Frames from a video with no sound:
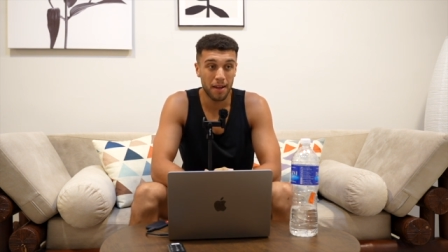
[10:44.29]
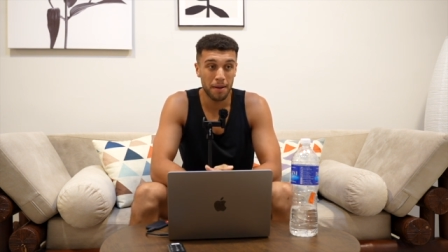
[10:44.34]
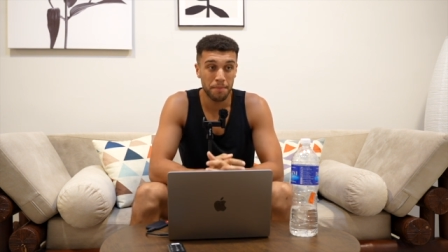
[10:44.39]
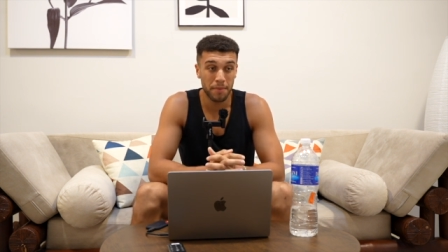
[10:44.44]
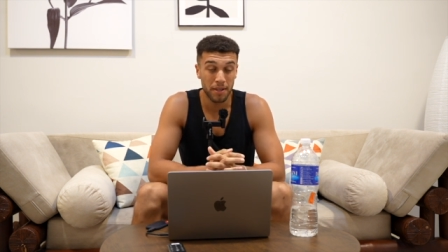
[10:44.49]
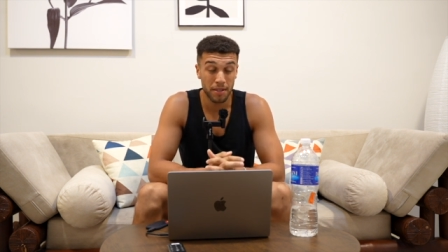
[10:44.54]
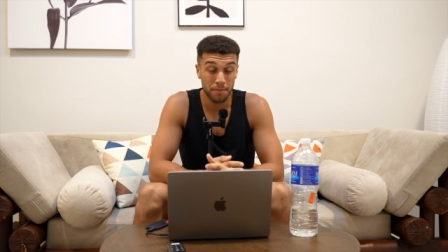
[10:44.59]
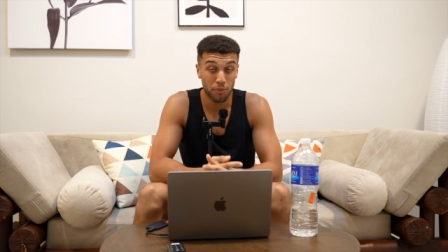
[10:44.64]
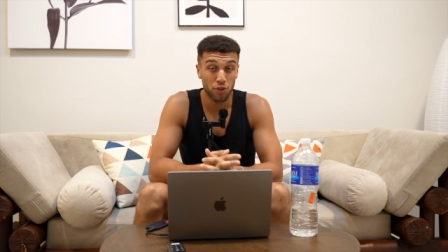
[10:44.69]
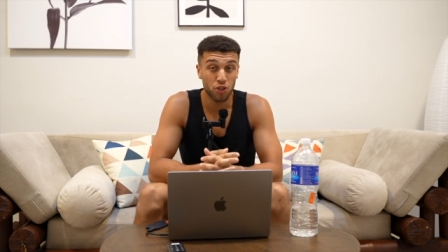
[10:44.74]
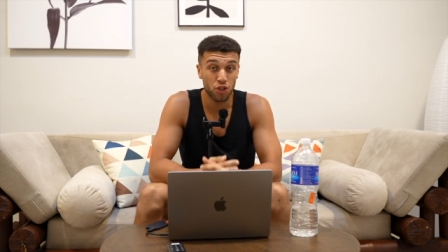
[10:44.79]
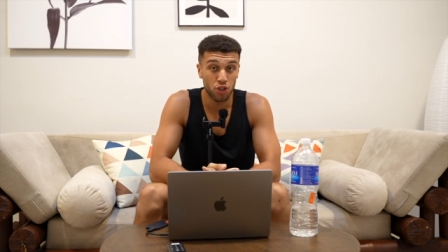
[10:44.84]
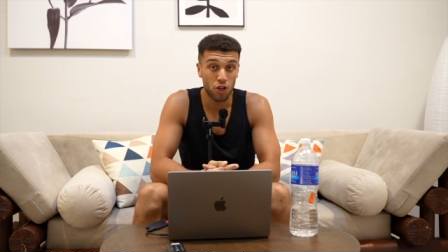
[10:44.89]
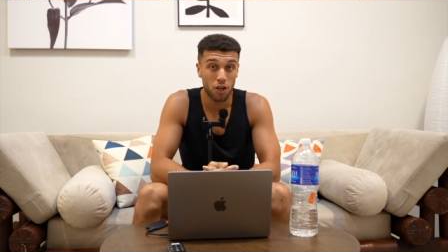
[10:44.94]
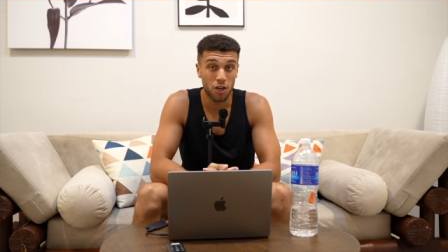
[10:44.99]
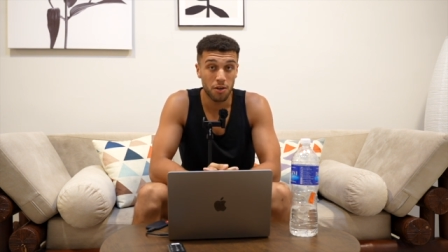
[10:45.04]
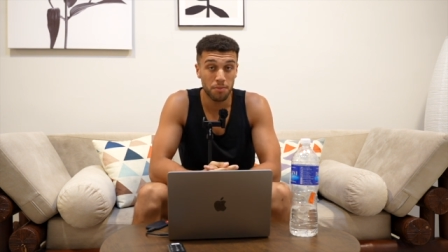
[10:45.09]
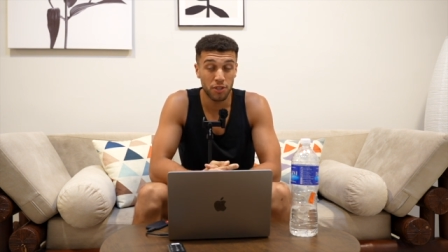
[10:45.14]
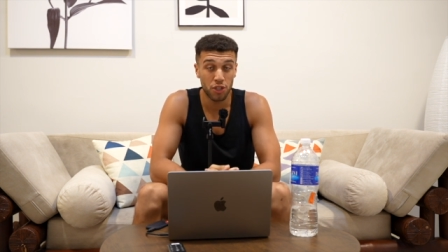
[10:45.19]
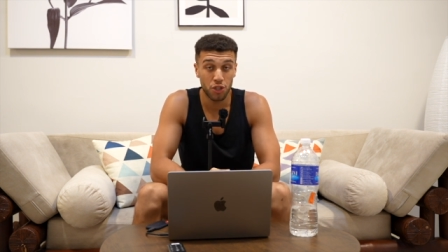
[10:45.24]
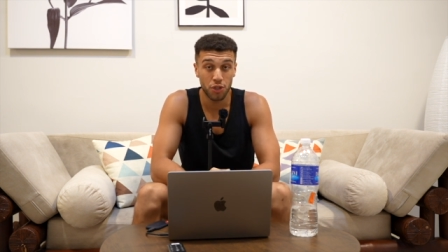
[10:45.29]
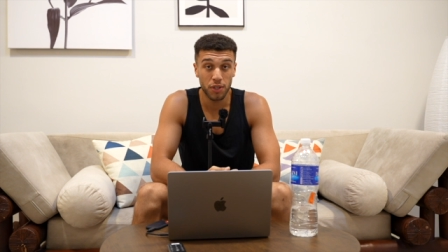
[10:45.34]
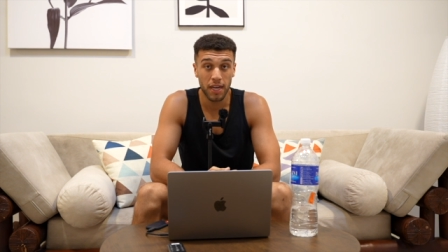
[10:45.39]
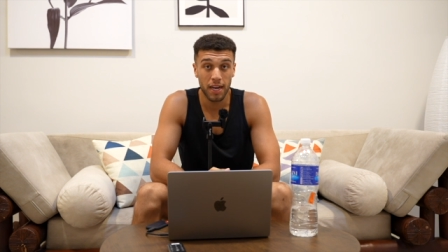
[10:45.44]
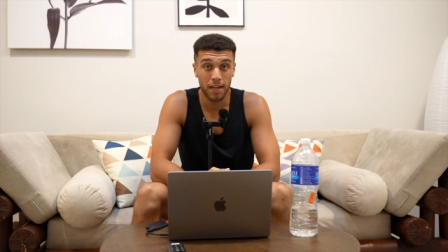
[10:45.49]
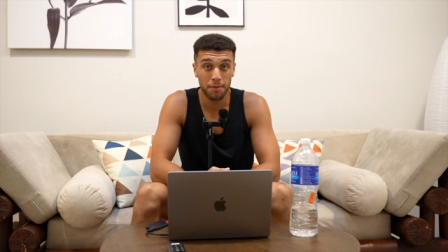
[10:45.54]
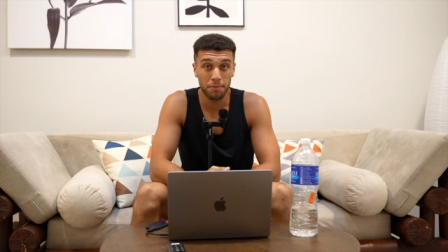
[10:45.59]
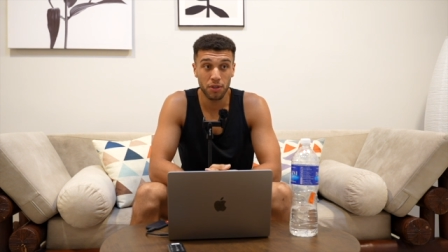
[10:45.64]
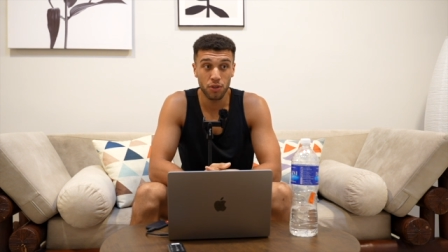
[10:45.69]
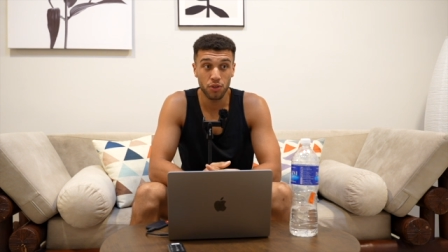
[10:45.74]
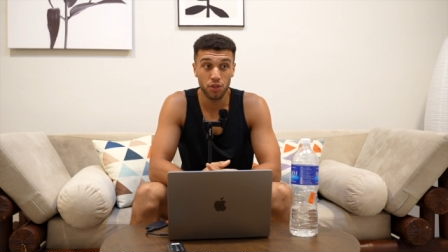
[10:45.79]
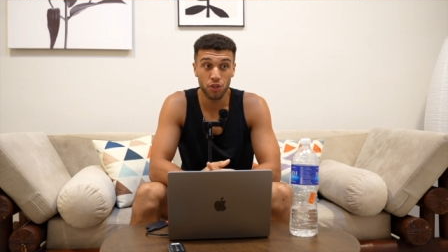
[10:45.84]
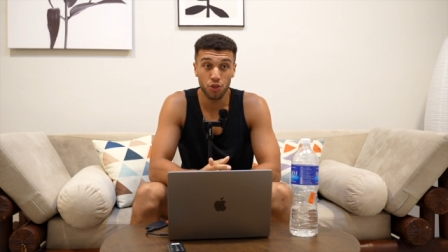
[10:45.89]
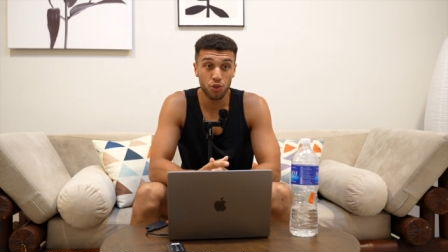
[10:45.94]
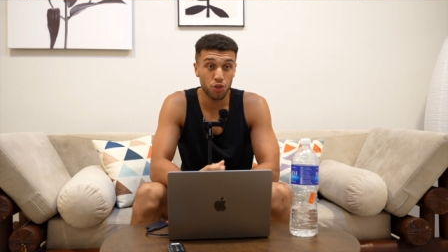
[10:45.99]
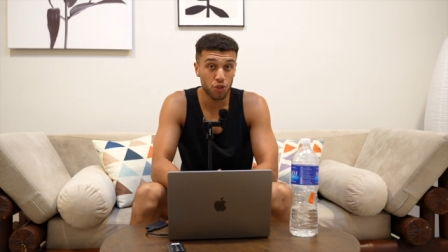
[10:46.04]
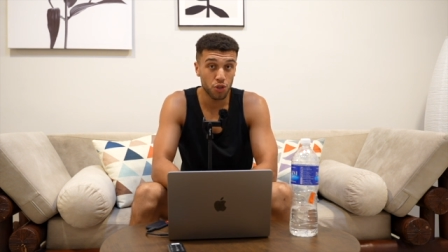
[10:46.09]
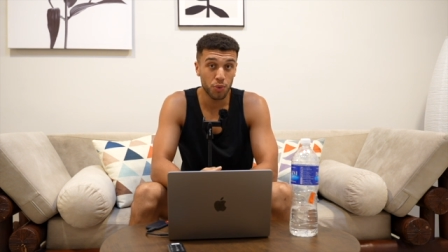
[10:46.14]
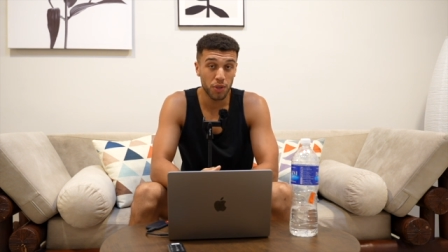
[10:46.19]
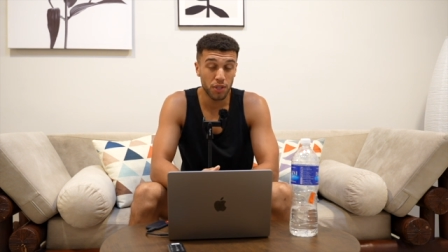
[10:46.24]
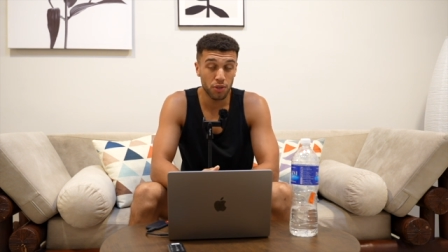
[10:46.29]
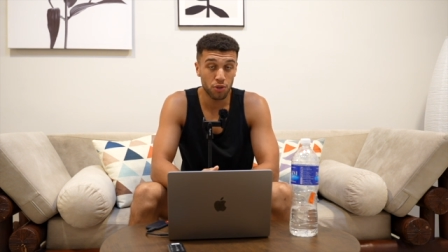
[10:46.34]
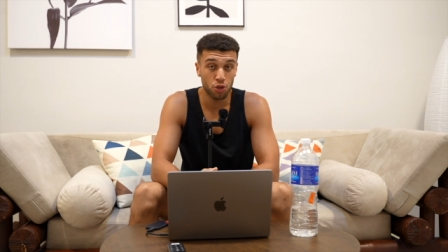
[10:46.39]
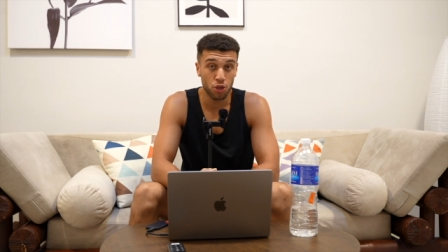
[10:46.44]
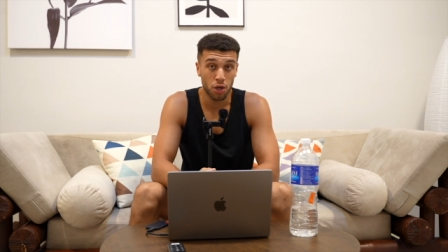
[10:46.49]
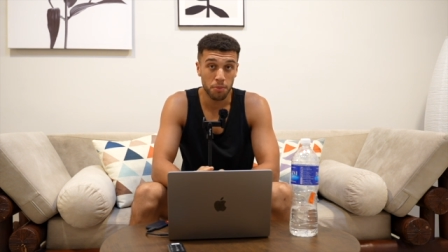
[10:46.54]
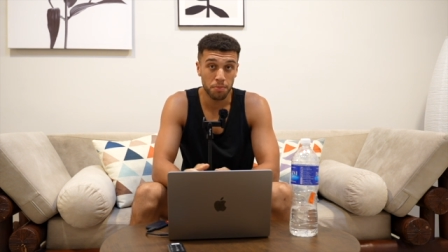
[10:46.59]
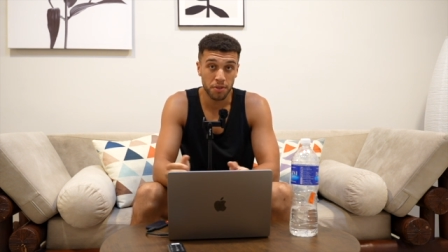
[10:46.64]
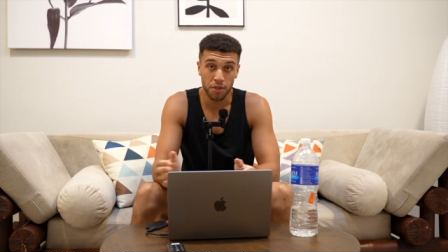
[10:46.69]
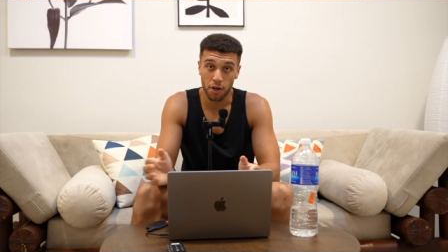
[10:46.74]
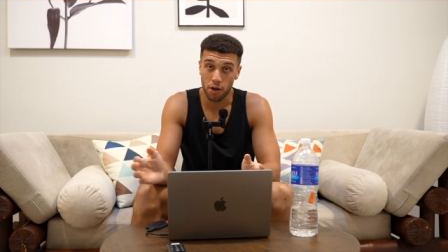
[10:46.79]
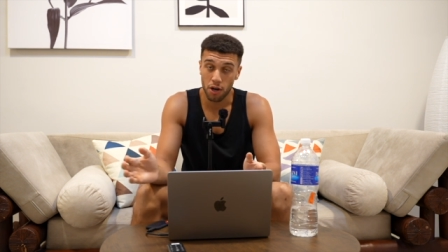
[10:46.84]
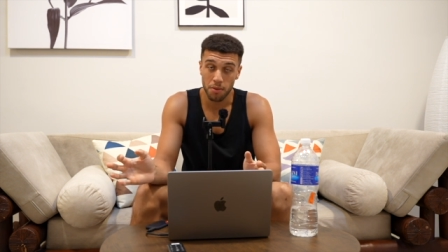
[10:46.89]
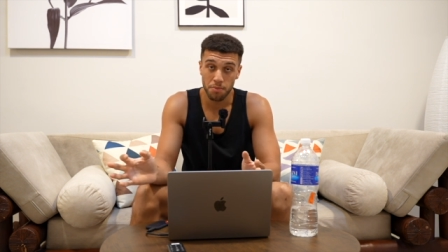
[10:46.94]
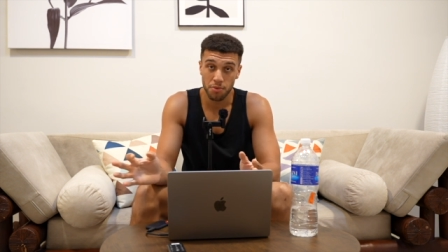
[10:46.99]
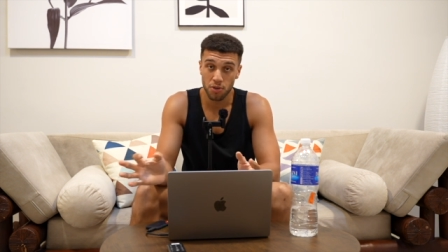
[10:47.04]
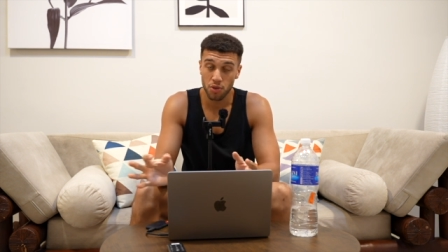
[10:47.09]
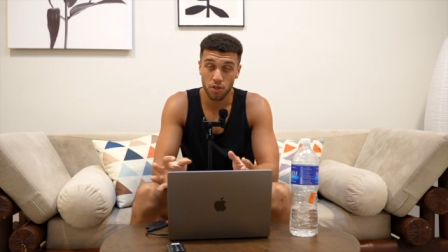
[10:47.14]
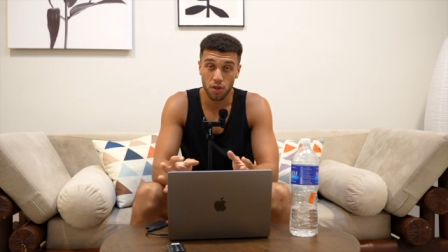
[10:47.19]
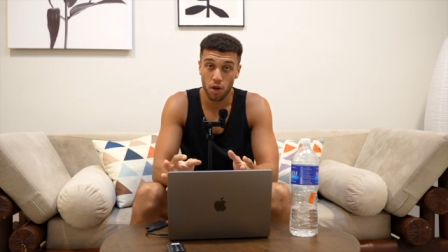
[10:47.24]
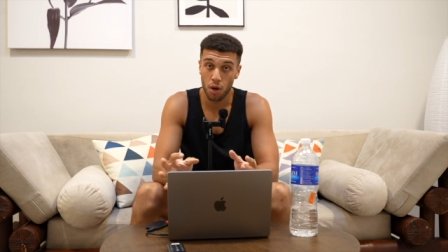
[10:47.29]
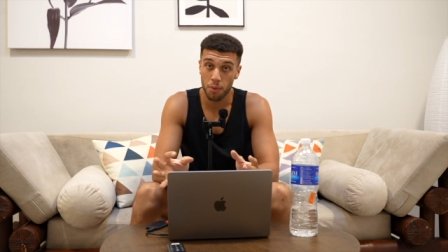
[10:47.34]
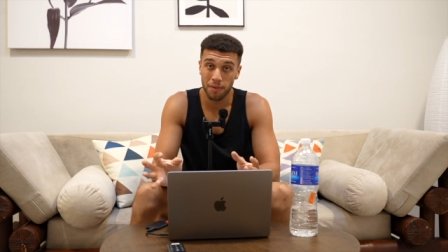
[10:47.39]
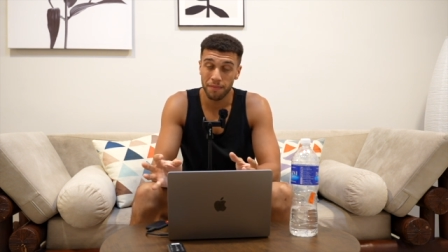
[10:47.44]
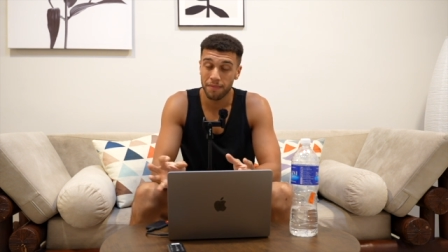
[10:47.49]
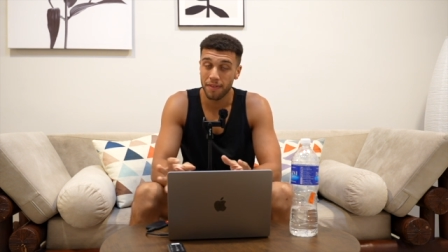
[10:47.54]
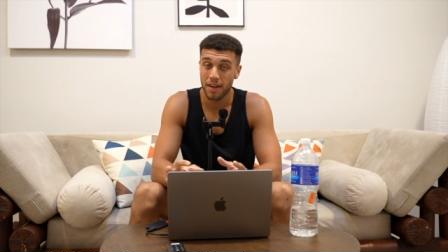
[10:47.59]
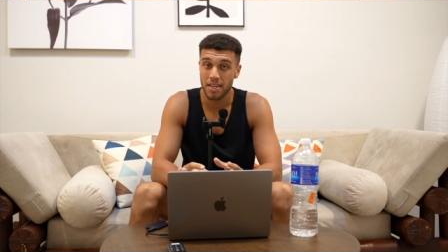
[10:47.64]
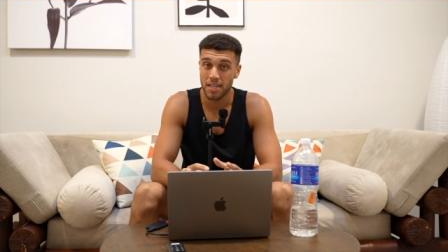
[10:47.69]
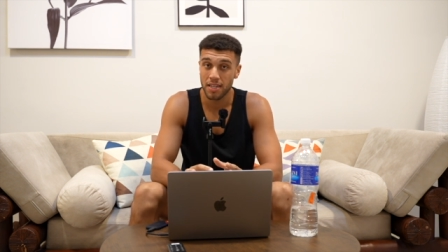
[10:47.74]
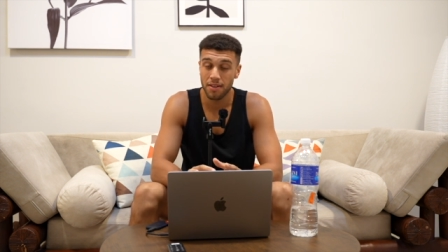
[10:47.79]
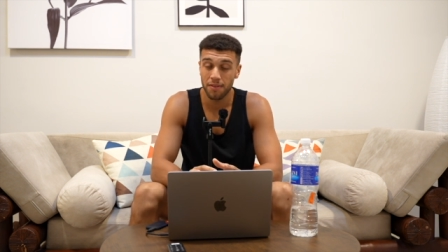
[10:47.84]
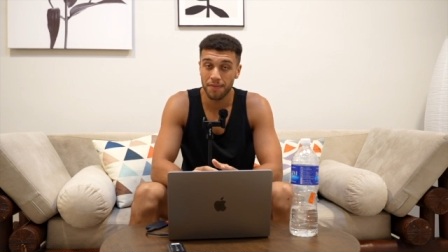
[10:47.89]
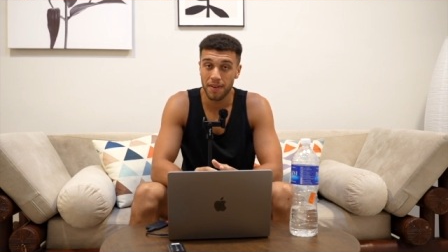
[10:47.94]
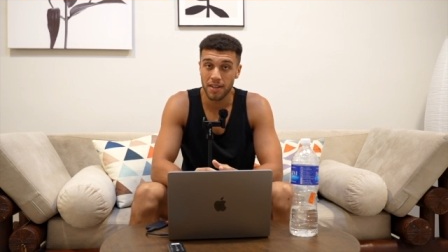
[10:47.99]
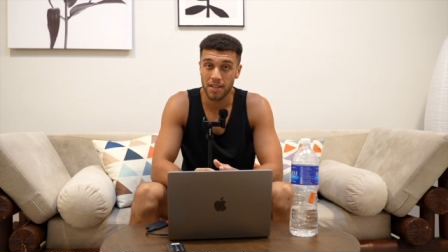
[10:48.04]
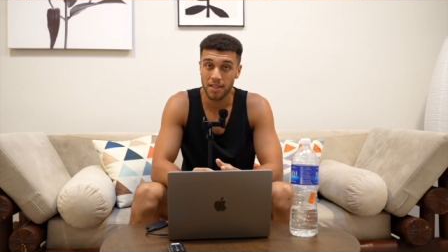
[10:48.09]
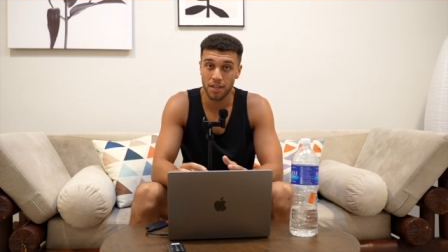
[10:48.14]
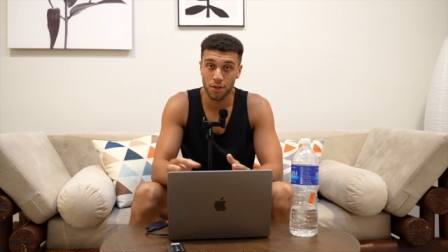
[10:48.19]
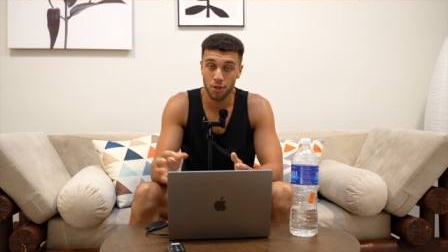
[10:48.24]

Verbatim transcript: um, as much time as you can, because as soon as you quit your job, time's just going faster and faster.